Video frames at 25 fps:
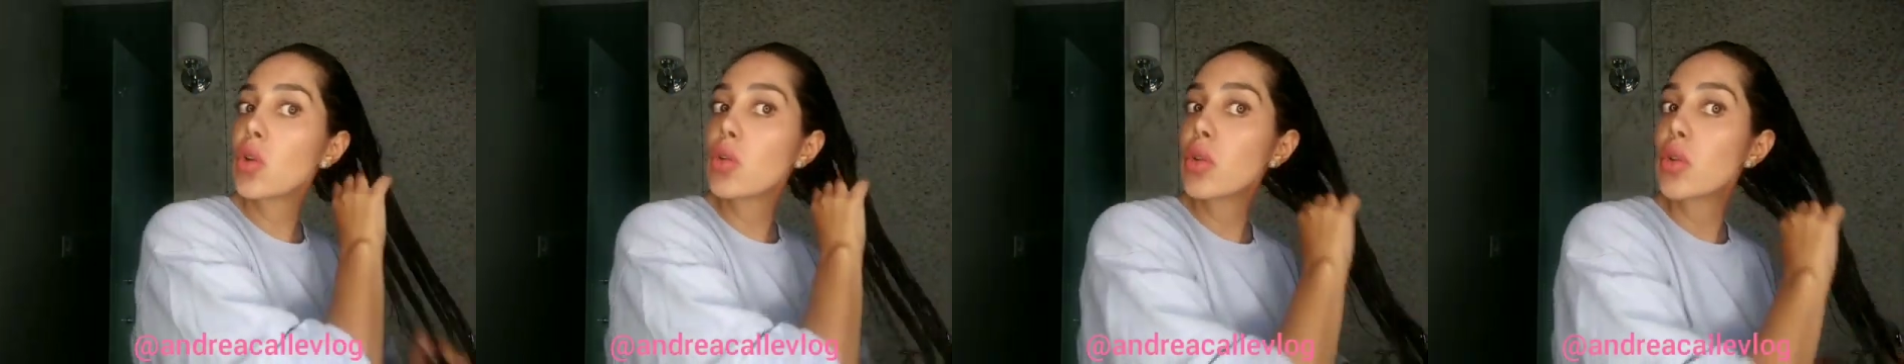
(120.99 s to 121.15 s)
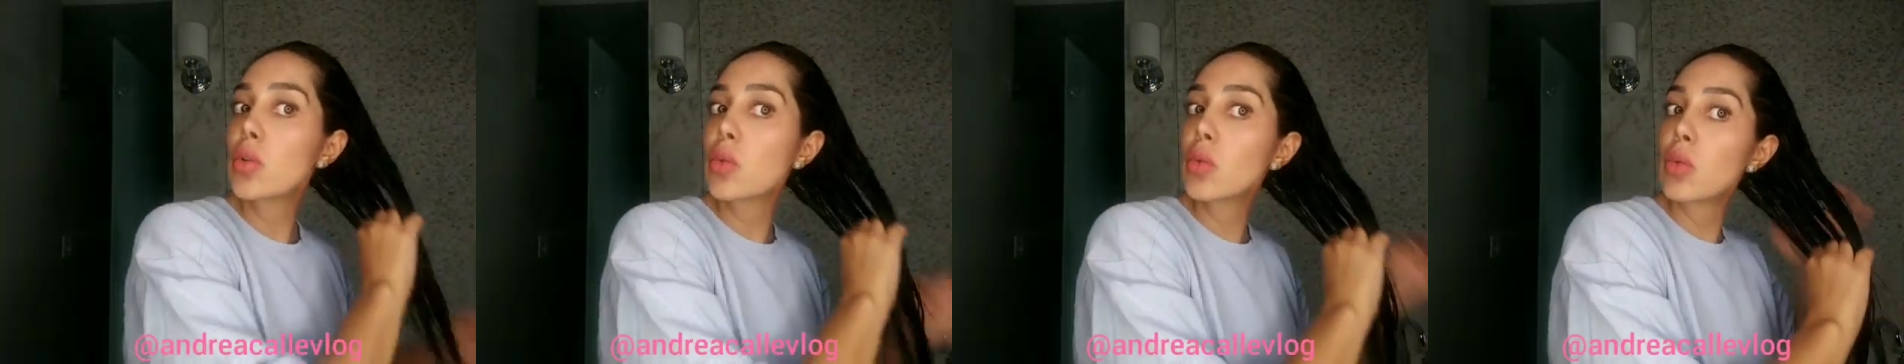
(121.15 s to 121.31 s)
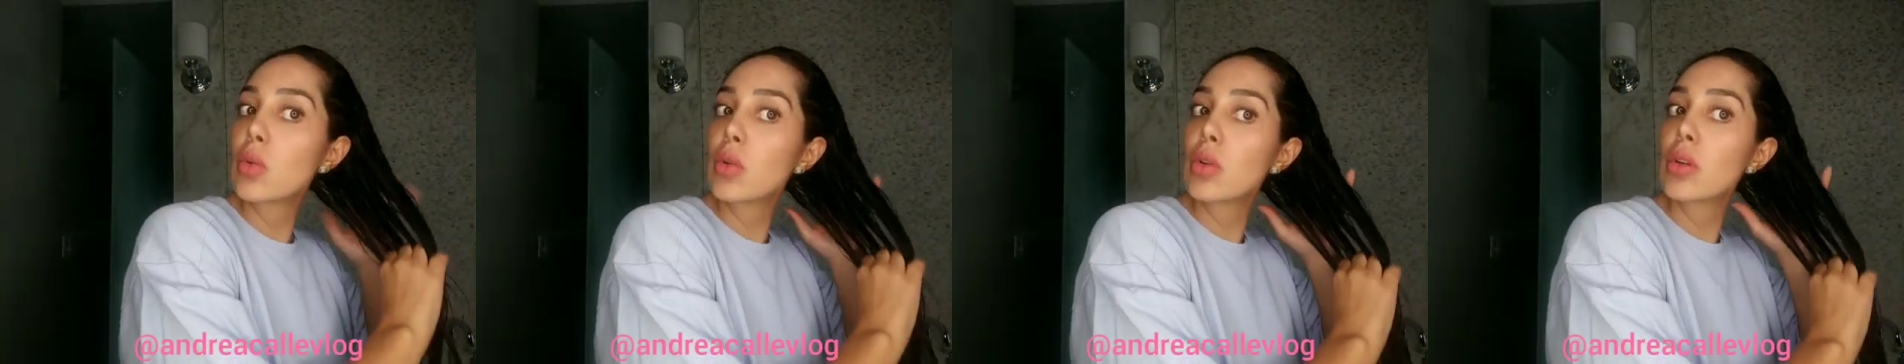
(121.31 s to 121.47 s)

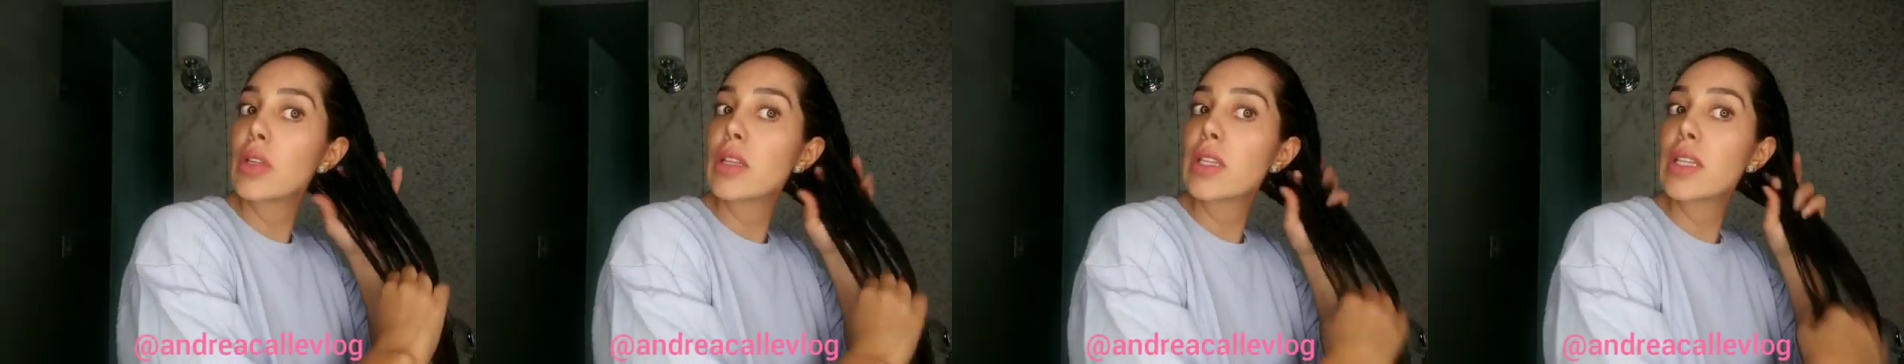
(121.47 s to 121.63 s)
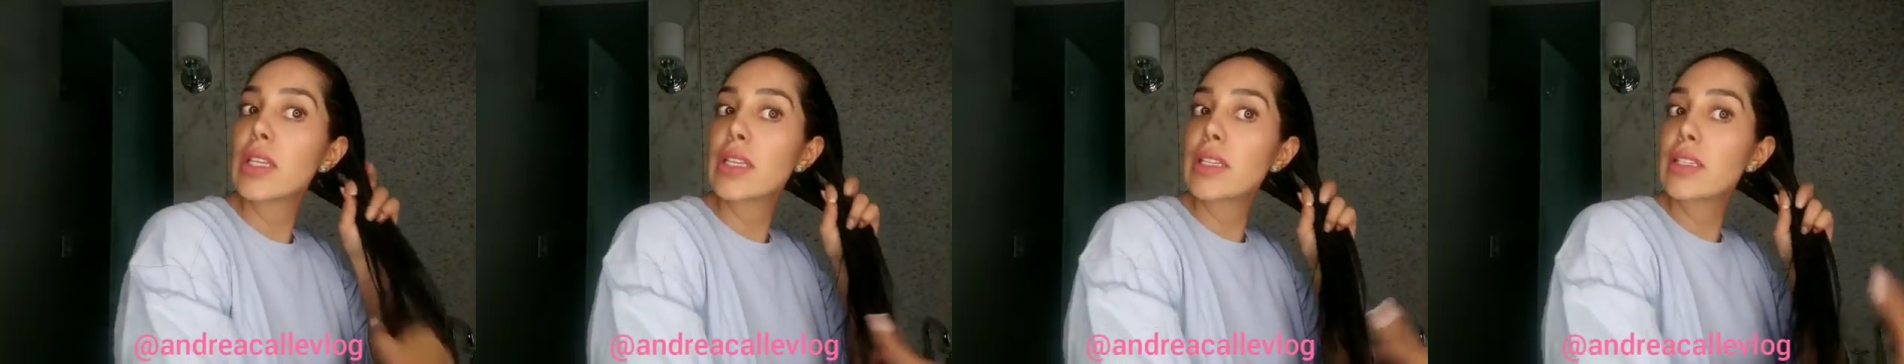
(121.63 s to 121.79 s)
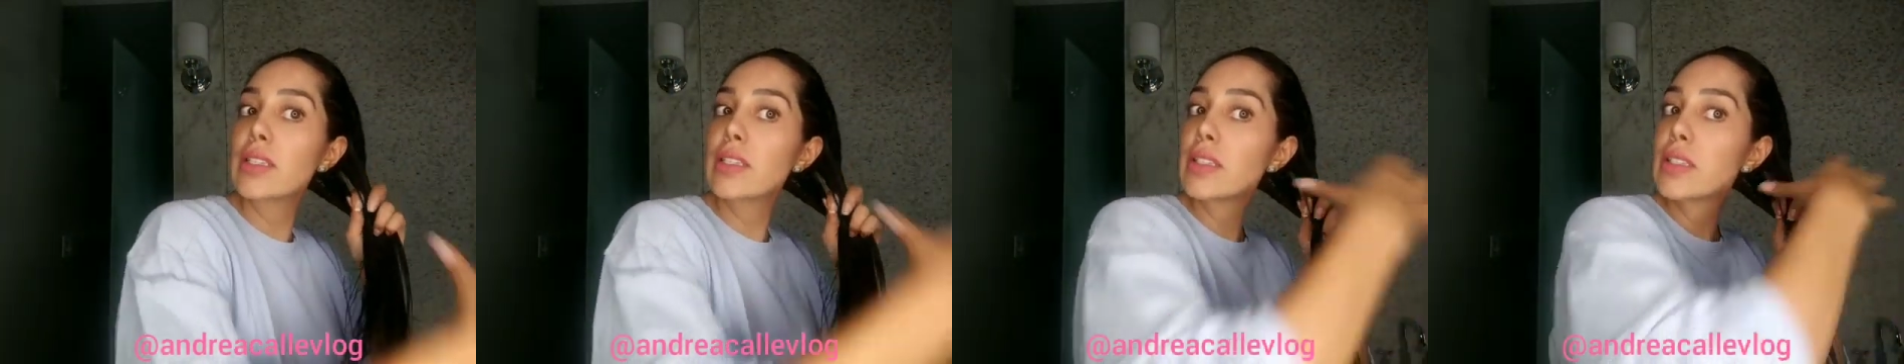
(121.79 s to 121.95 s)
you
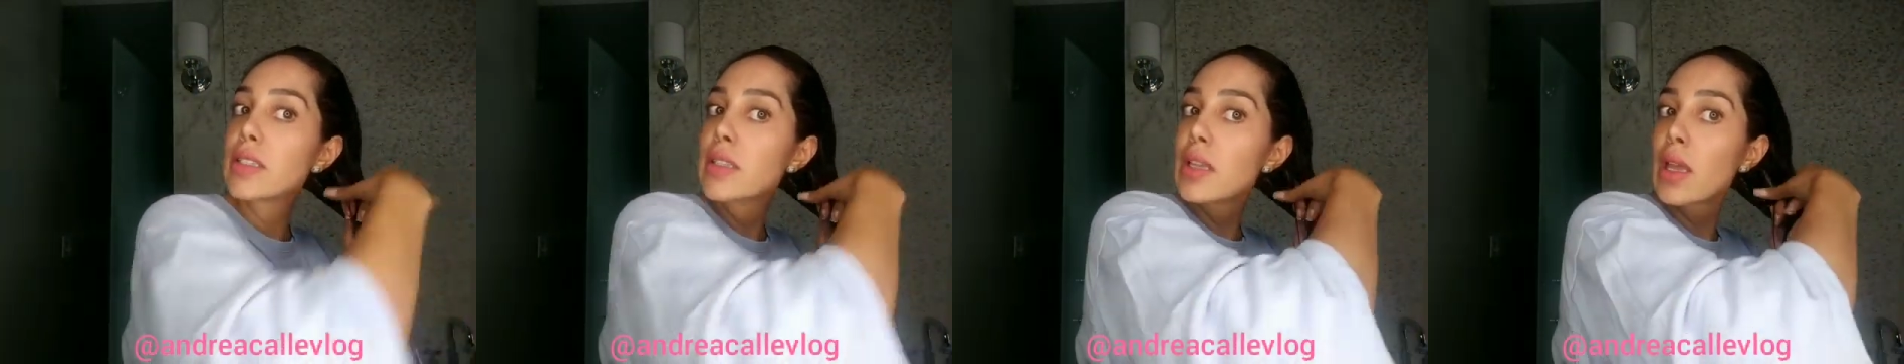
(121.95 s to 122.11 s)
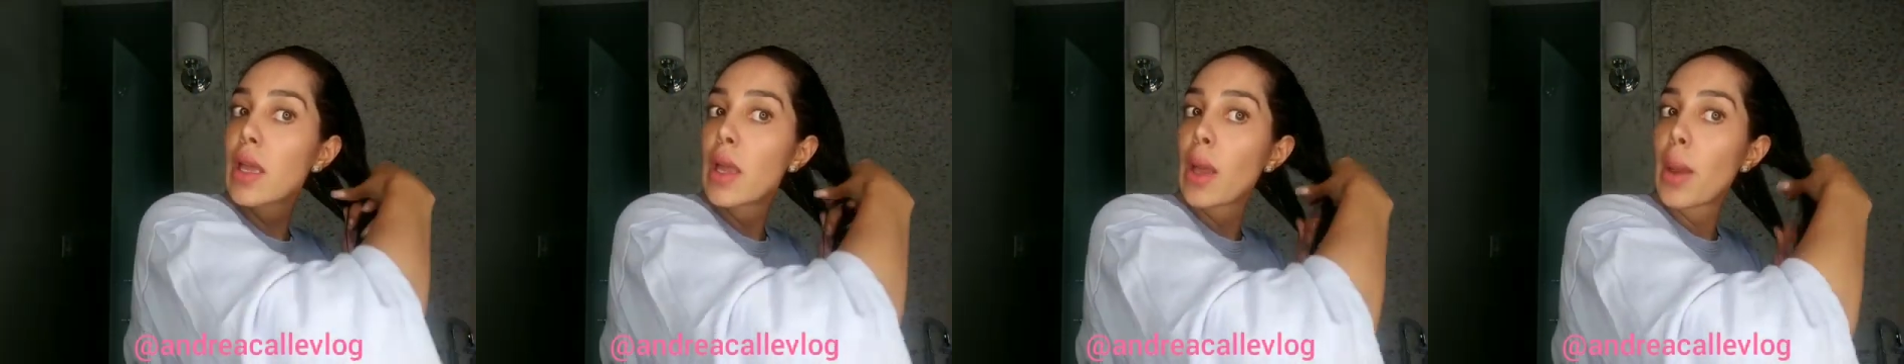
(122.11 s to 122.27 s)
this